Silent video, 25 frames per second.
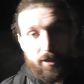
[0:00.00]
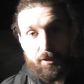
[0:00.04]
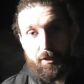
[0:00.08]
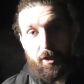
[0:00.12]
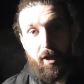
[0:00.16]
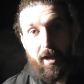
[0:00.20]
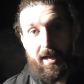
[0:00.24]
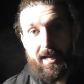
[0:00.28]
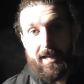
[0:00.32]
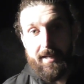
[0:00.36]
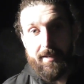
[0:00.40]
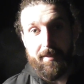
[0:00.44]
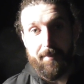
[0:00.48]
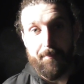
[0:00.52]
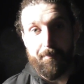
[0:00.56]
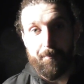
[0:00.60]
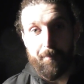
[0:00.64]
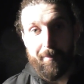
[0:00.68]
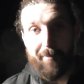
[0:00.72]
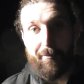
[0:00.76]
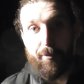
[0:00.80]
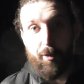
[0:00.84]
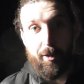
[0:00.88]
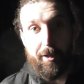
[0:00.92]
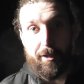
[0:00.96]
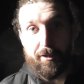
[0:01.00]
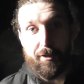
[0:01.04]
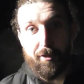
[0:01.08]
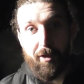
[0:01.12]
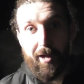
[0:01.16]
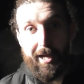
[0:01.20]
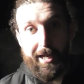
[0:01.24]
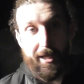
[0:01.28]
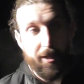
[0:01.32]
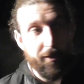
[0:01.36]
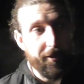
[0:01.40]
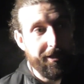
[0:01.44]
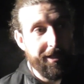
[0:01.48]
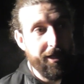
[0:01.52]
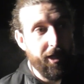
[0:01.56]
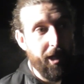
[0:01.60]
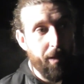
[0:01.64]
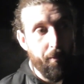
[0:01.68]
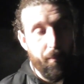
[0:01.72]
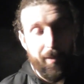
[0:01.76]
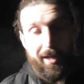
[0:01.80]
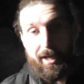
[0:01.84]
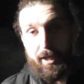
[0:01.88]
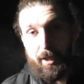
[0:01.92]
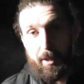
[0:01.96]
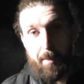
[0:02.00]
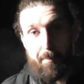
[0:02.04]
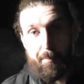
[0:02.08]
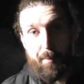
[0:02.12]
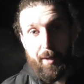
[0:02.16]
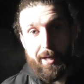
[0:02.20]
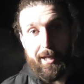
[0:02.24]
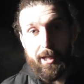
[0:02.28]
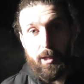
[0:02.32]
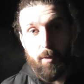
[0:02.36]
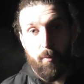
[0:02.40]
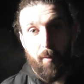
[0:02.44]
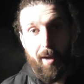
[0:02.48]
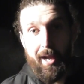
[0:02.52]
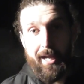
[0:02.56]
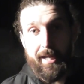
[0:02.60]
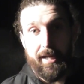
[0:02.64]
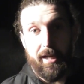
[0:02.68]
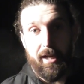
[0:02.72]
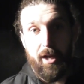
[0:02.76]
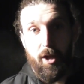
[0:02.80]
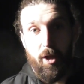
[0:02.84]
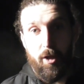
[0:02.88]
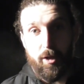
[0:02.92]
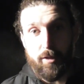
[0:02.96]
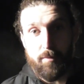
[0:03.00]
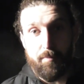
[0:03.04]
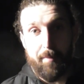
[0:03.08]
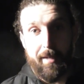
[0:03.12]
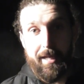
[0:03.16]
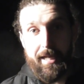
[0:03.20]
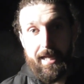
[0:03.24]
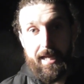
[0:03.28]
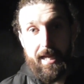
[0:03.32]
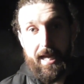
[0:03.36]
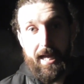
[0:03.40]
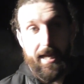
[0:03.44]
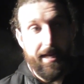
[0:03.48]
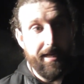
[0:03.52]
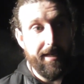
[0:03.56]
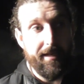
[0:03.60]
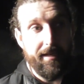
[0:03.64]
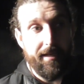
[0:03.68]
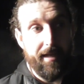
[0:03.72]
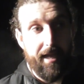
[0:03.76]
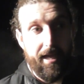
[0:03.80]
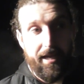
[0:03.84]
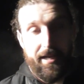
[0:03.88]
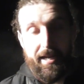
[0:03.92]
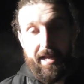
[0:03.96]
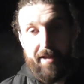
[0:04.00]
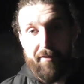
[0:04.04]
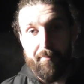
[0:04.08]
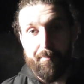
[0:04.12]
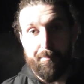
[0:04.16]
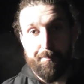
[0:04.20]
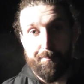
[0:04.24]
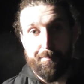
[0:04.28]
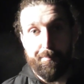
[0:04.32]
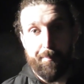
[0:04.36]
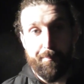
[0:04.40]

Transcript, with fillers: excited. We've got excited, looking like we're going to break away in the last minute, and they've